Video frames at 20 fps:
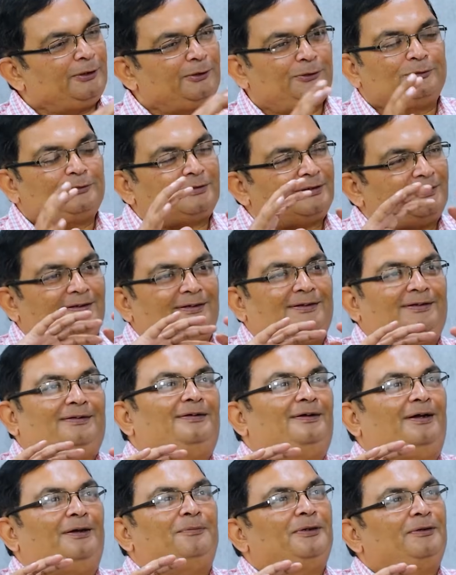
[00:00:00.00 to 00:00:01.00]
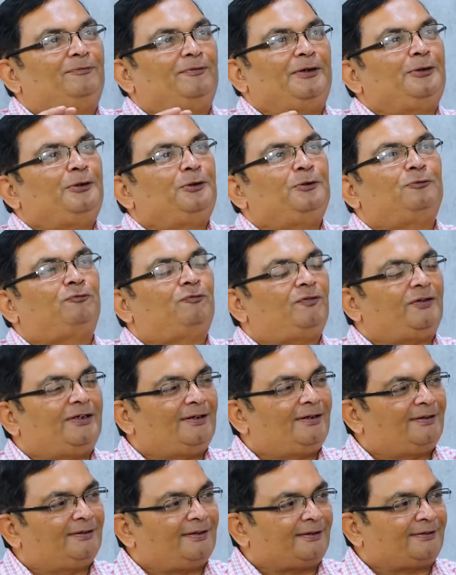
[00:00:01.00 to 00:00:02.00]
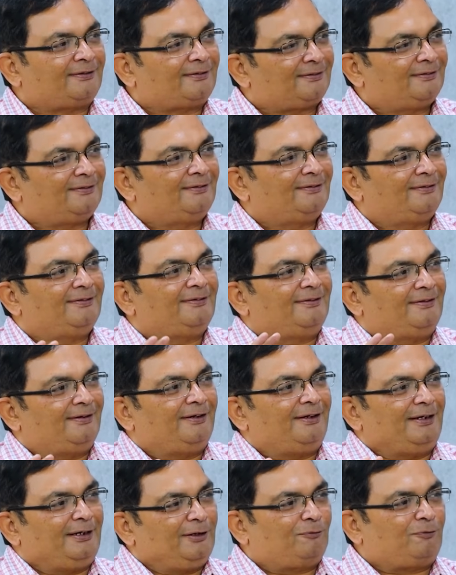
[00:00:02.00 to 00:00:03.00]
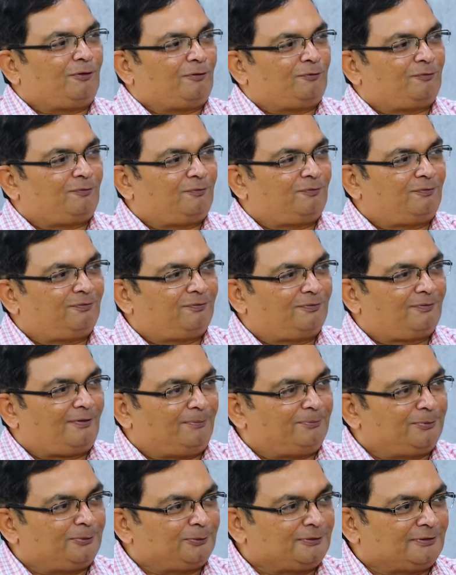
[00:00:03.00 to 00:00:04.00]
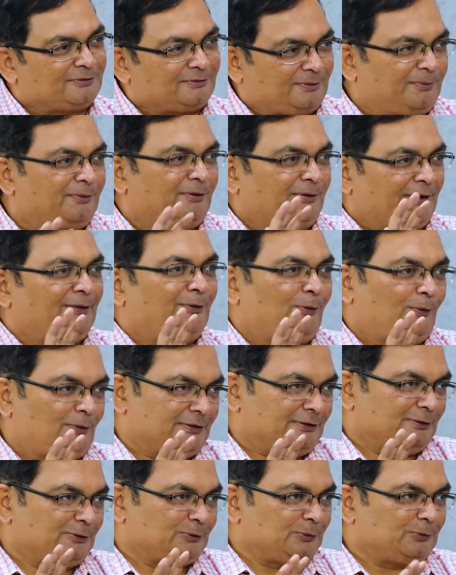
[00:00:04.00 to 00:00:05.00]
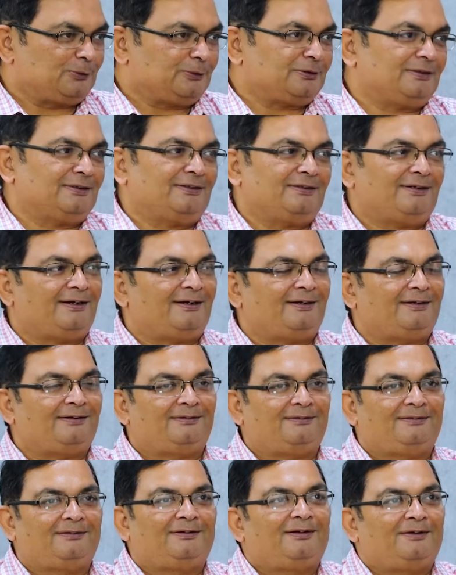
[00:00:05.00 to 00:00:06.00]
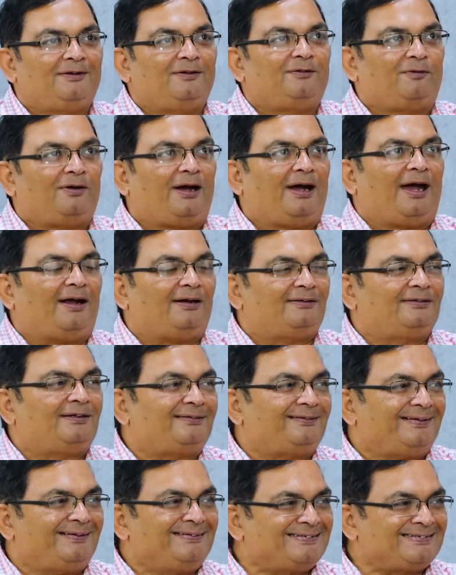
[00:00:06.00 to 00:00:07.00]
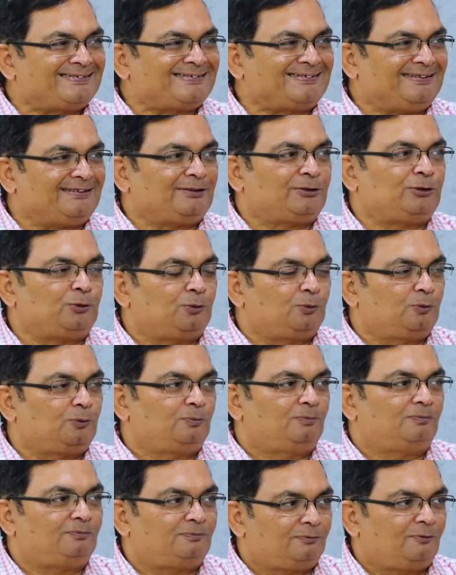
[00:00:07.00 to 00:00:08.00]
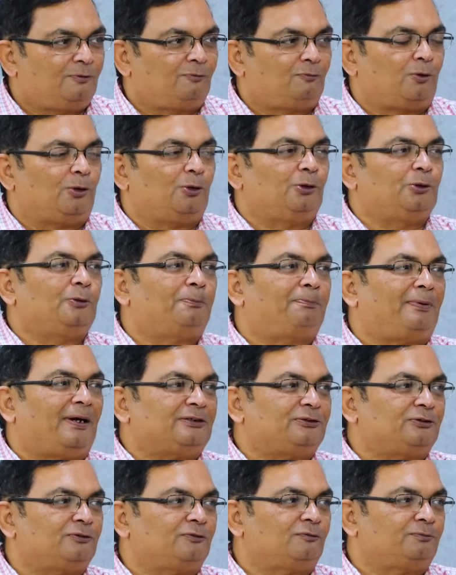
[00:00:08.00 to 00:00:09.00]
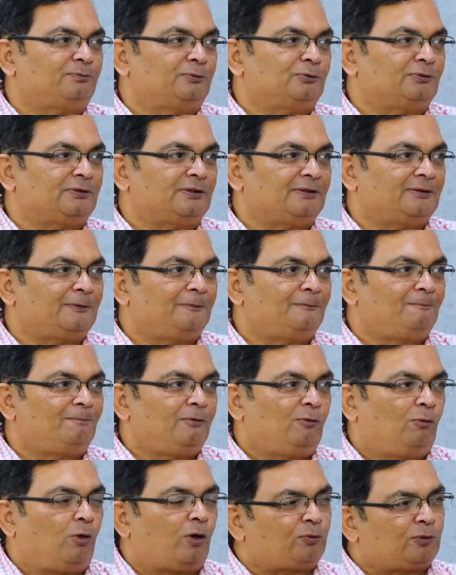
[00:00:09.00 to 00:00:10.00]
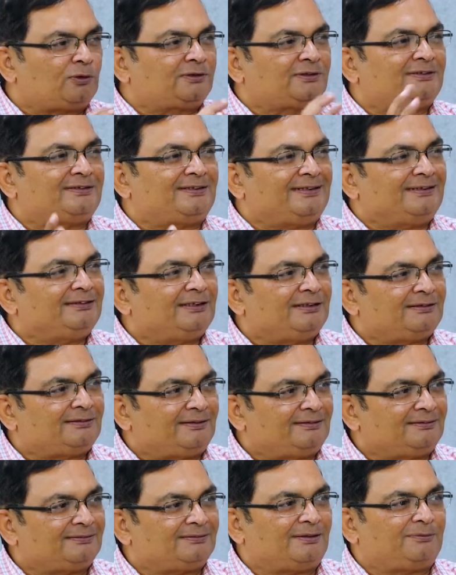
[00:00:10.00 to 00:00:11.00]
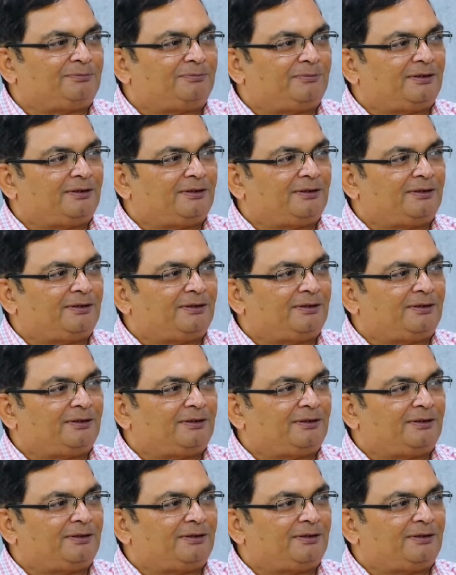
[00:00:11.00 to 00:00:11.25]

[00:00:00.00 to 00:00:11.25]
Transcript: did you say? When did you feel that enough of computers? Technology, so to say, and had that instinct to follow your passion of music? What was the changing things that